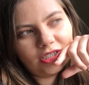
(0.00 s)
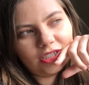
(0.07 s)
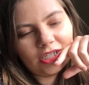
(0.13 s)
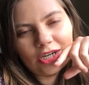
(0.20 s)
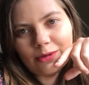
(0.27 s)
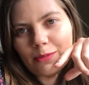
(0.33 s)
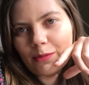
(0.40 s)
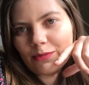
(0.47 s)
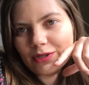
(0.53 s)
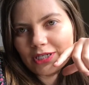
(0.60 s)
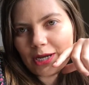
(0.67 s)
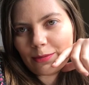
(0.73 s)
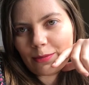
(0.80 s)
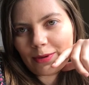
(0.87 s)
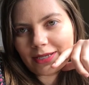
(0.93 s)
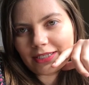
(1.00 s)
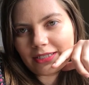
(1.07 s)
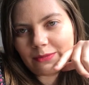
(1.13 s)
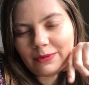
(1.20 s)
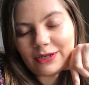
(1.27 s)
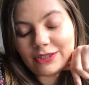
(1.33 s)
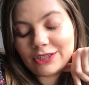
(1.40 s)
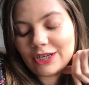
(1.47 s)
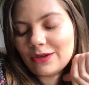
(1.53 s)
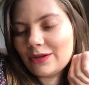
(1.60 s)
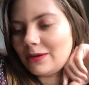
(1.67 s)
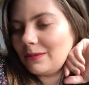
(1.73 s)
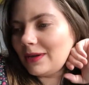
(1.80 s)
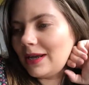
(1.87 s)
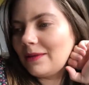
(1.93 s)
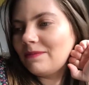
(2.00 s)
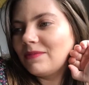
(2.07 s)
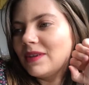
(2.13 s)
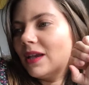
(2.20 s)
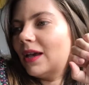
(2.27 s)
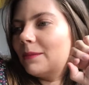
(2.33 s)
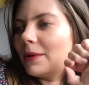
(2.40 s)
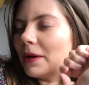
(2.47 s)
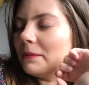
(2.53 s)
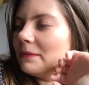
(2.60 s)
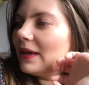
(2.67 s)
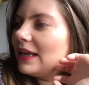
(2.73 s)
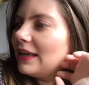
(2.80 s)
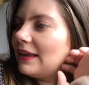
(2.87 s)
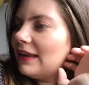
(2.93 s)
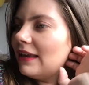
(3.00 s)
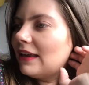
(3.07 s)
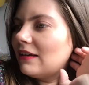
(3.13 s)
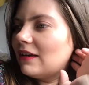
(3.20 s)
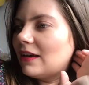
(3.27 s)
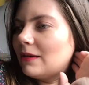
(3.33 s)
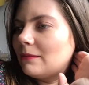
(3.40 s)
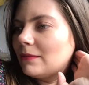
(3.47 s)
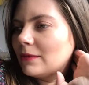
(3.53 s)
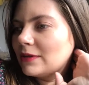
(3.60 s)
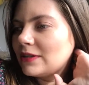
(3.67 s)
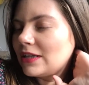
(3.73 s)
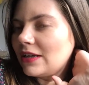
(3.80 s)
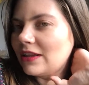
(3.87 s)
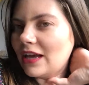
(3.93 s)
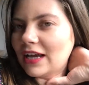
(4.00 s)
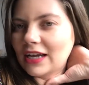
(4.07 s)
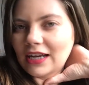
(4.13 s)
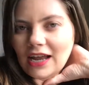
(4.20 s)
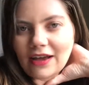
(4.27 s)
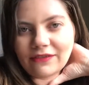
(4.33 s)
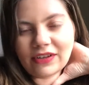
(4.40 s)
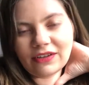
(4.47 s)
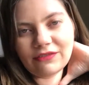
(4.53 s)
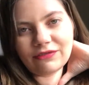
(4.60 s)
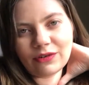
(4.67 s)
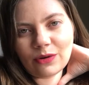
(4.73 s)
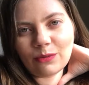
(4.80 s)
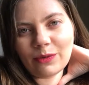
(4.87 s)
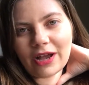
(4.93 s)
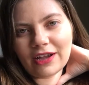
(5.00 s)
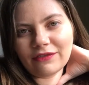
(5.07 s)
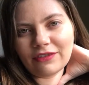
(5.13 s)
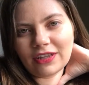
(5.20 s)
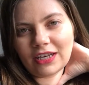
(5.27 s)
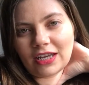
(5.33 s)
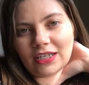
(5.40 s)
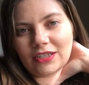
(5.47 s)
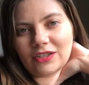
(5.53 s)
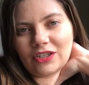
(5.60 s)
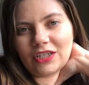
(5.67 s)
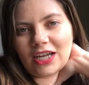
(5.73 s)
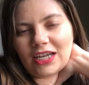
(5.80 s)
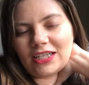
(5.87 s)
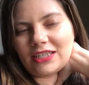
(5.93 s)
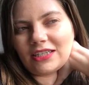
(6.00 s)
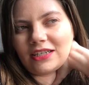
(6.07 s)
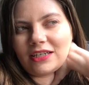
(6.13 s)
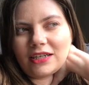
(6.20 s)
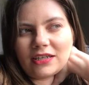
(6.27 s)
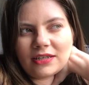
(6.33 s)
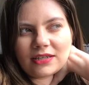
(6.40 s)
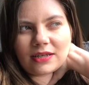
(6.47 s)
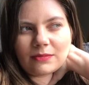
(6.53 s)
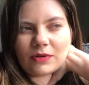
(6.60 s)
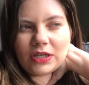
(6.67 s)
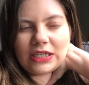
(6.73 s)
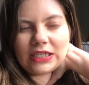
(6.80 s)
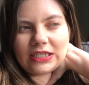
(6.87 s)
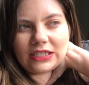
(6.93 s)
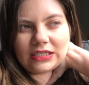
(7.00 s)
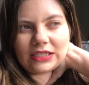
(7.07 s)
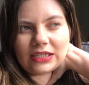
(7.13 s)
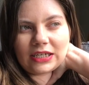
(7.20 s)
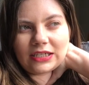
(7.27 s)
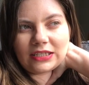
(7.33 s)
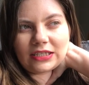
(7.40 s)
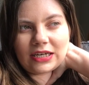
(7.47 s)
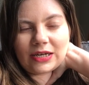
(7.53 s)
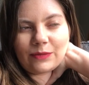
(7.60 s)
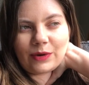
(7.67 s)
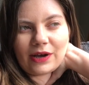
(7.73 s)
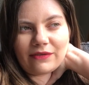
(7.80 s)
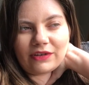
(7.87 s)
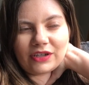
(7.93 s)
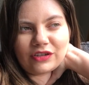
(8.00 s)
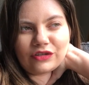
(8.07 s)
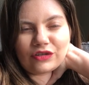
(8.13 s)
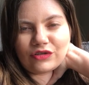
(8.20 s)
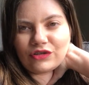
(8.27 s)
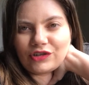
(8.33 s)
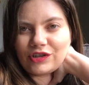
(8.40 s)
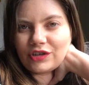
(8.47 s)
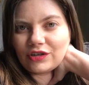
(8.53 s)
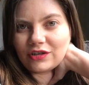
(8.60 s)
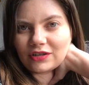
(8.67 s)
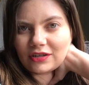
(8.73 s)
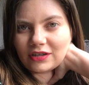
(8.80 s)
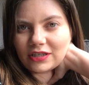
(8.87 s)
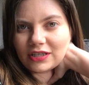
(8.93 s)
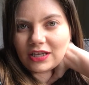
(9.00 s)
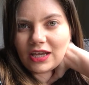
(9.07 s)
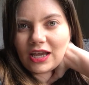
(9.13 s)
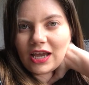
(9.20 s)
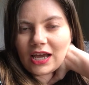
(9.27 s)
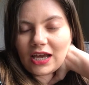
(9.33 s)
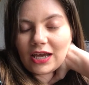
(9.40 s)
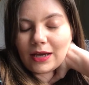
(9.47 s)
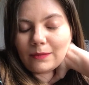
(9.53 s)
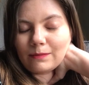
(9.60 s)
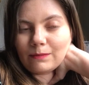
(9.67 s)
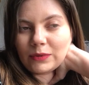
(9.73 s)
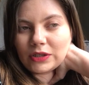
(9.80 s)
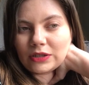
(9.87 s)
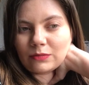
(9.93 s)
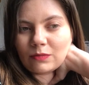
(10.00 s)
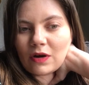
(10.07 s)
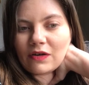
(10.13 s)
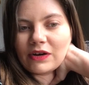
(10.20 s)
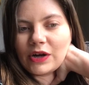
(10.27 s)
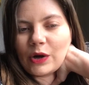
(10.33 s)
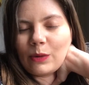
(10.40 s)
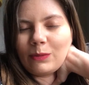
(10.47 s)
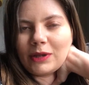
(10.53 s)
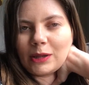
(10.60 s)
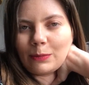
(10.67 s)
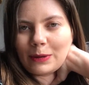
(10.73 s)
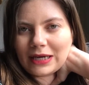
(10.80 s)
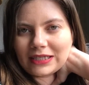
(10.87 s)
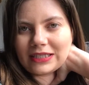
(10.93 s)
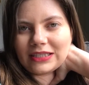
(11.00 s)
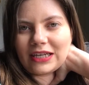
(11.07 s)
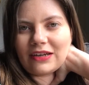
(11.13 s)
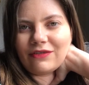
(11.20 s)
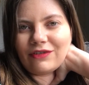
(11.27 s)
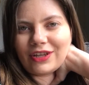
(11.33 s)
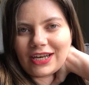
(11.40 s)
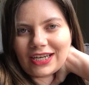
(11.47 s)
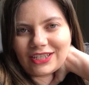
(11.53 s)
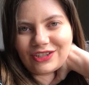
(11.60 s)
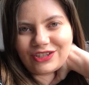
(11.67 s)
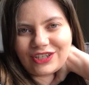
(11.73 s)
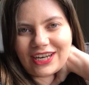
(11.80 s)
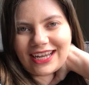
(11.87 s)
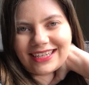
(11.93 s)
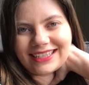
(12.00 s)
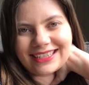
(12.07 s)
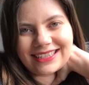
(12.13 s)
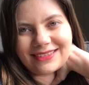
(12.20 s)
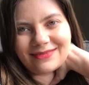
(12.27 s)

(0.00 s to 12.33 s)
I can't remember what type of pasta, but I'll show you in a minute. But I'm making it so that I can have it for work for the next 2 days. So I'm not eating it tonight. Tonight we're having sausages and couscous. But tomorrow it will be the pasta for the next 2 nights.